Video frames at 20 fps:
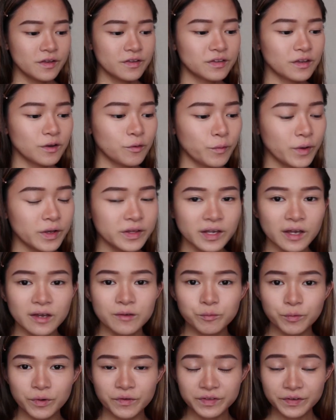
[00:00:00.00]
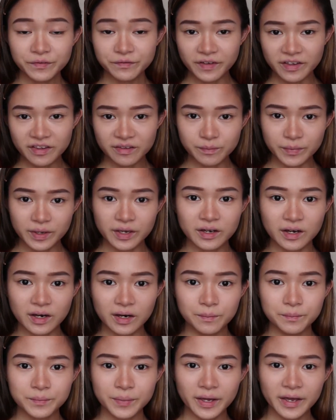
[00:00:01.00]
So we're done with the face
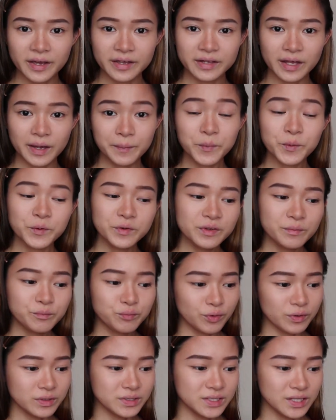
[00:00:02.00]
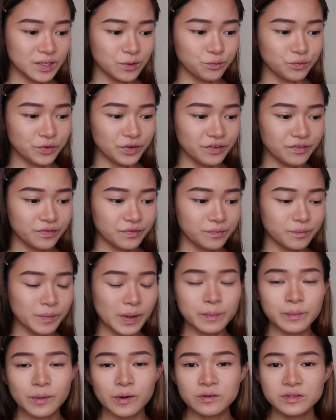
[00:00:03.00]
makeup and I'm going to proceed with
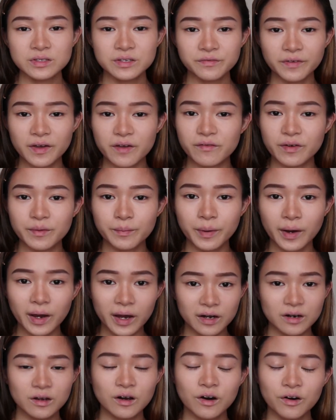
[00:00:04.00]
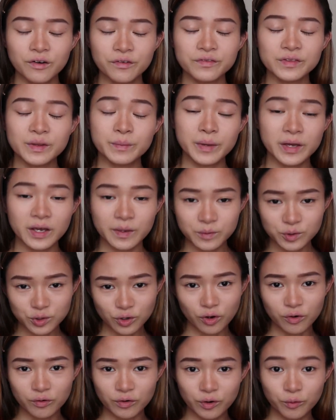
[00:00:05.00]
my most favorite part of the makeup
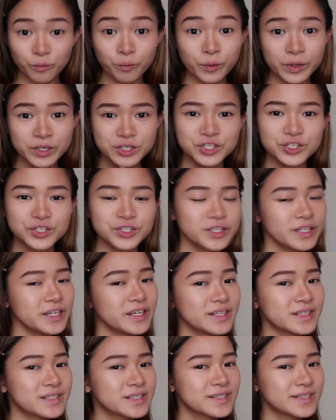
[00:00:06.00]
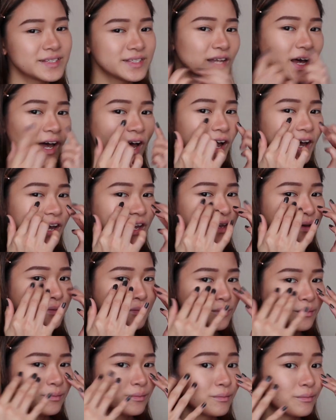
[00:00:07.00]
tutorial which is the eye
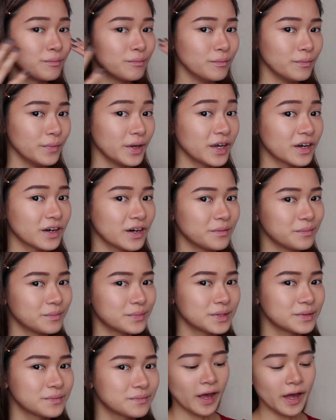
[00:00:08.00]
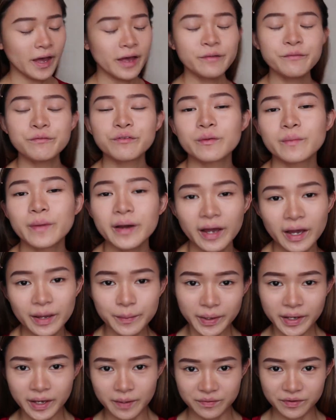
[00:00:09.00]
makeup. And for my eye
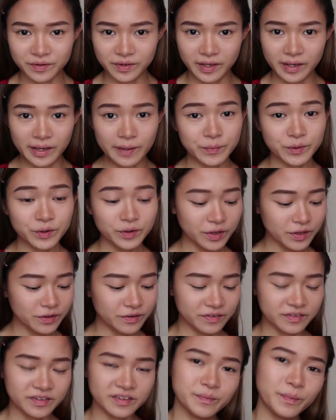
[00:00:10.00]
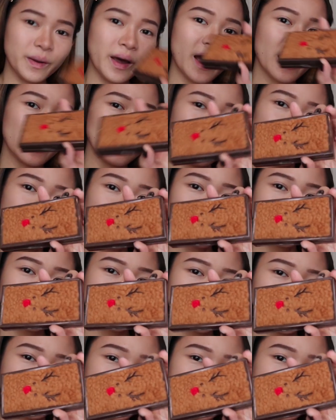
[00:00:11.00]
makeup today, I'm going to use this palette.